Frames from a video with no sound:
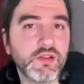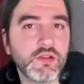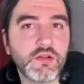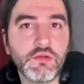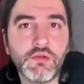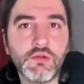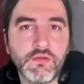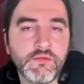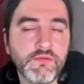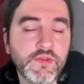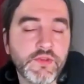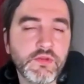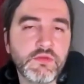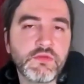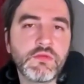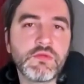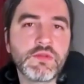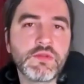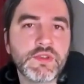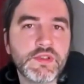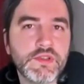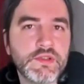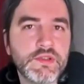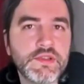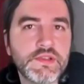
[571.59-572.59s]
The goal of the
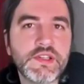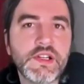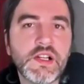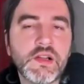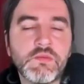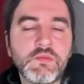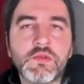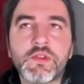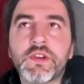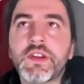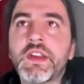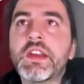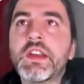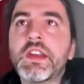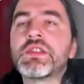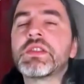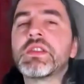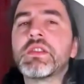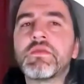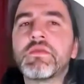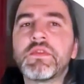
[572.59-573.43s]
course is to sell more gadgets.